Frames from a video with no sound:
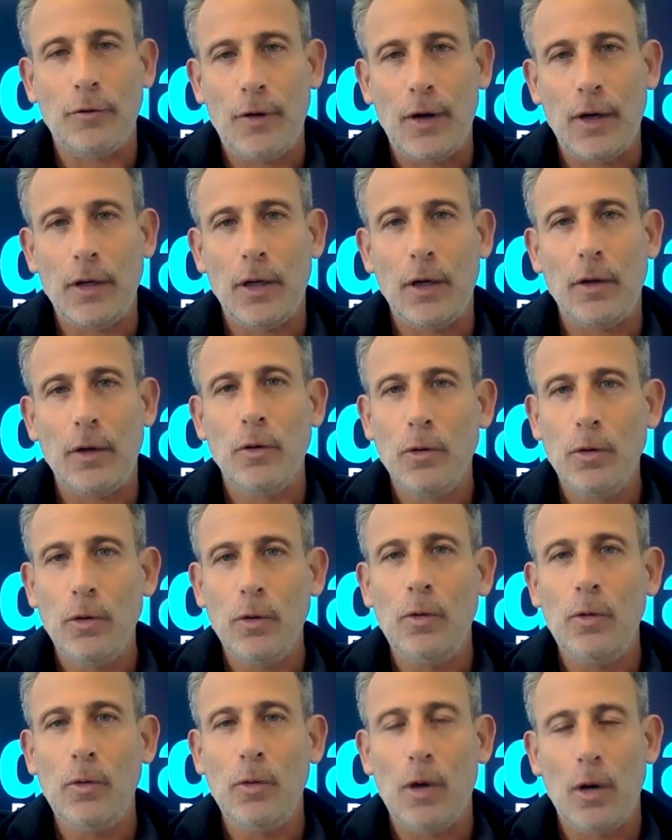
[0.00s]
to find out
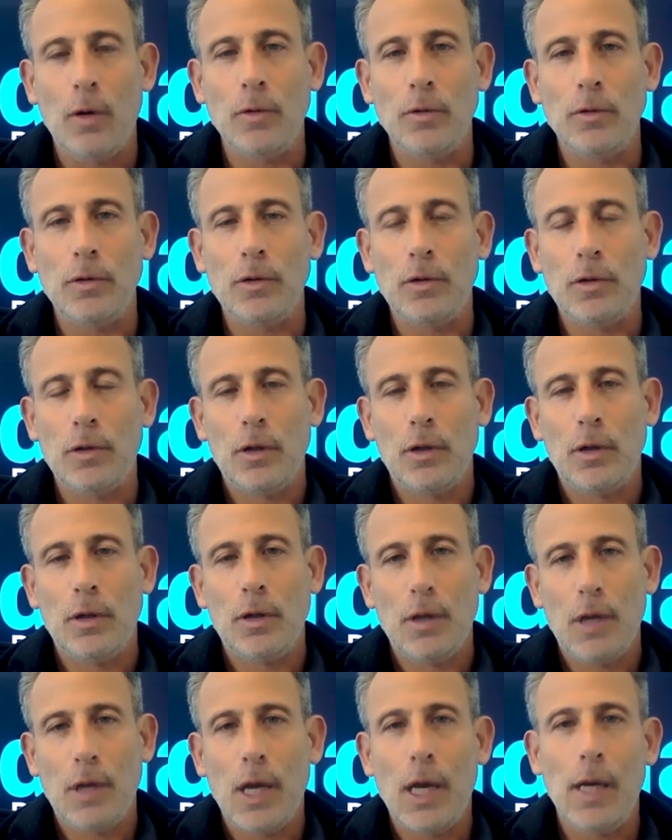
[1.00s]
who owns
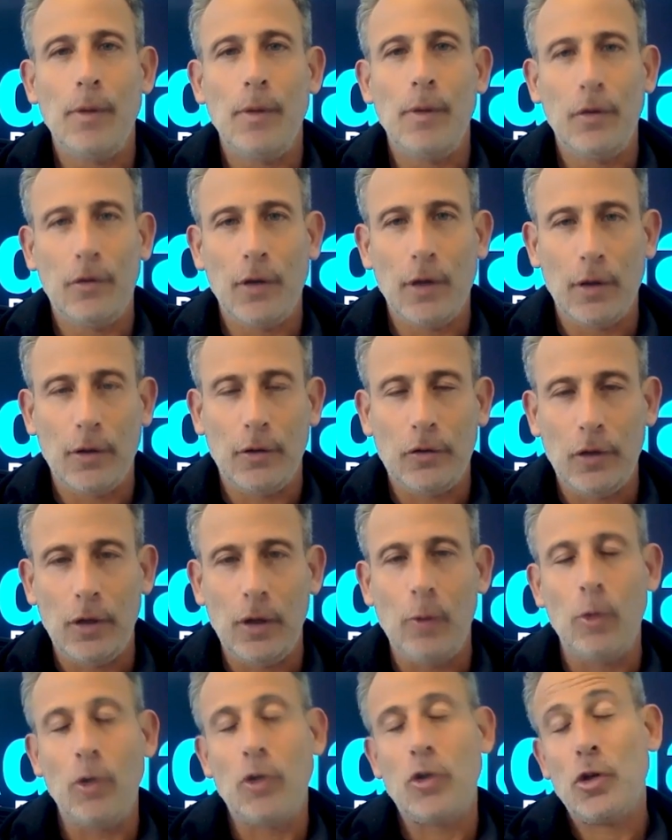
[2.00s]
ABC
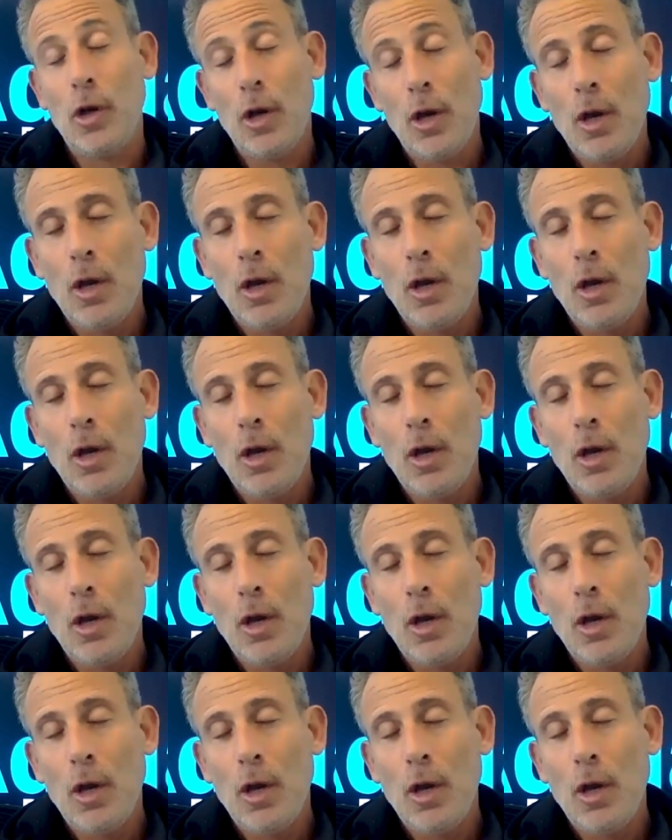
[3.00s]
LLC, which